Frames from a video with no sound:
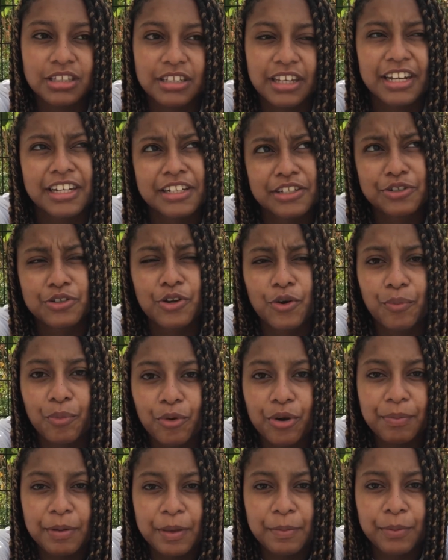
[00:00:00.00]
getting to know
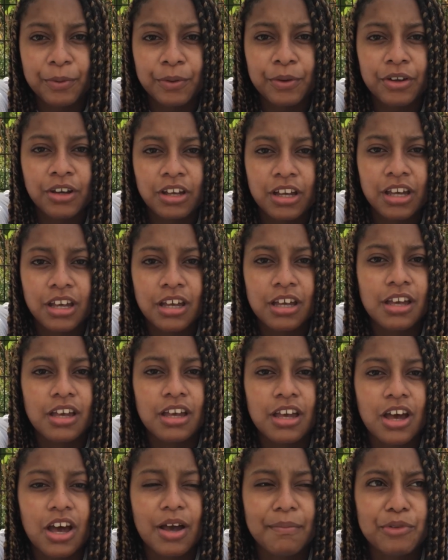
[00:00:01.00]
more people.
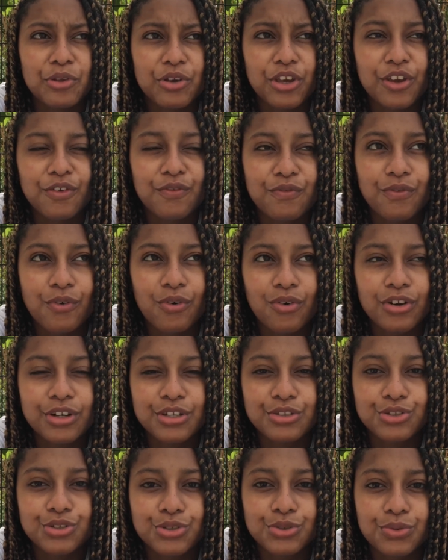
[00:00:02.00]
I'm looking forward
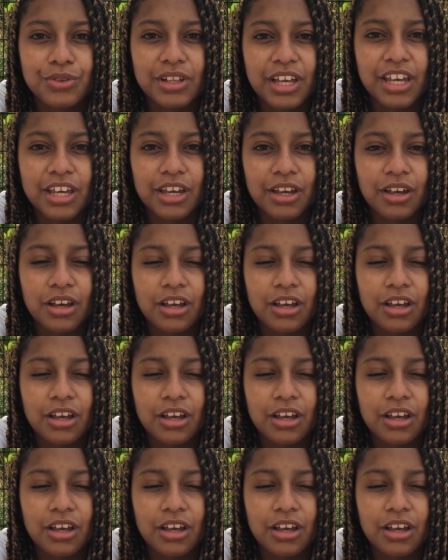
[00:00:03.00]
to like